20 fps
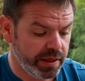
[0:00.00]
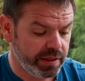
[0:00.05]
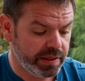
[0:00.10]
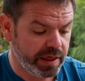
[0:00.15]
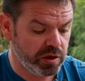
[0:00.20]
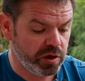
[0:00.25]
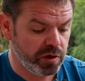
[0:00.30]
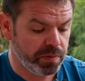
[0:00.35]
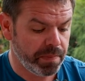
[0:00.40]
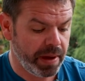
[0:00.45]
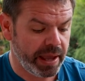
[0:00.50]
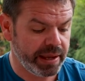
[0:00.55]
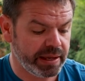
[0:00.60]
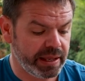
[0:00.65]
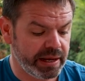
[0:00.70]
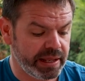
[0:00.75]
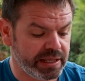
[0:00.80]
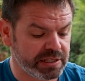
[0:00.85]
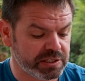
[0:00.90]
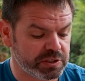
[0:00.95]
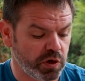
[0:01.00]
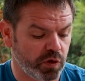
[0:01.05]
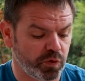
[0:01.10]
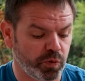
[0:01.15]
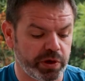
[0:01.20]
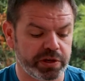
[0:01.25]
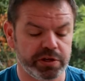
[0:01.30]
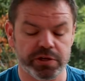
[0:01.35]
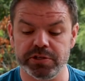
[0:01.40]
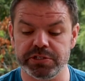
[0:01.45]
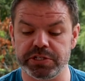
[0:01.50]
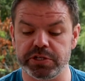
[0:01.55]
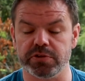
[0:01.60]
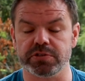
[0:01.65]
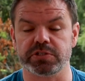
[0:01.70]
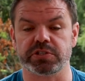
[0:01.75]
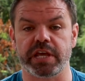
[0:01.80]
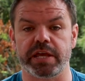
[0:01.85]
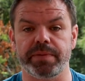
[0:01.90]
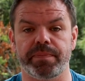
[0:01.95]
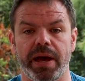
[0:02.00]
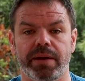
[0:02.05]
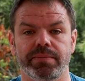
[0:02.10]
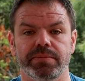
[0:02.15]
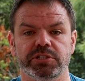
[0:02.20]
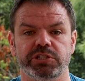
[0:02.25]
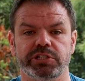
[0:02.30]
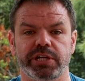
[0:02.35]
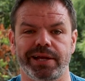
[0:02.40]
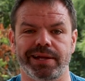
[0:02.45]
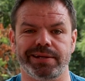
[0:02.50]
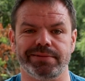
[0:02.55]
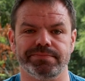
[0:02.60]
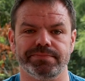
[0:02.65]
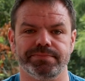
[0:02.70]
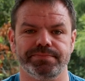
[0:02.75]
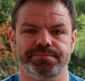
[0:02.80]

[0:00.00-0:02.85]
that you may get hints of when using your CPAP machine.